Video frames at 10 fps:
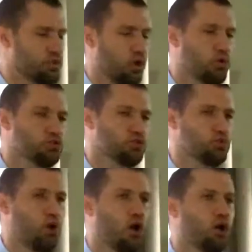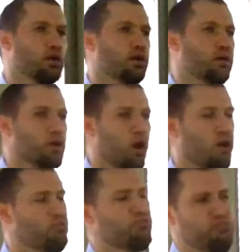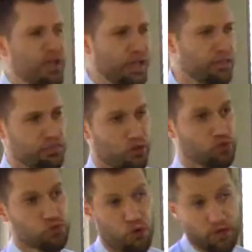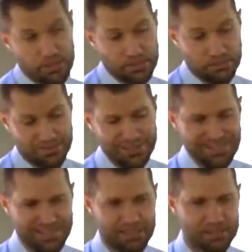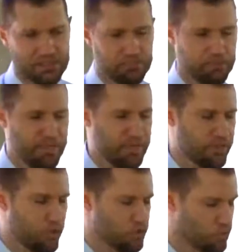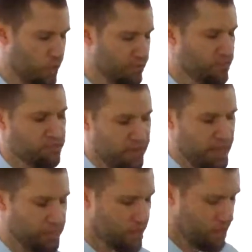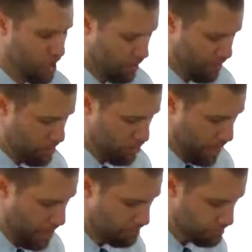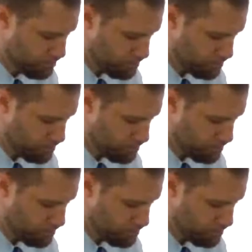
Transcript: that those who are of faith, those who are his descendants, but meaning those who have the faith of Abraham,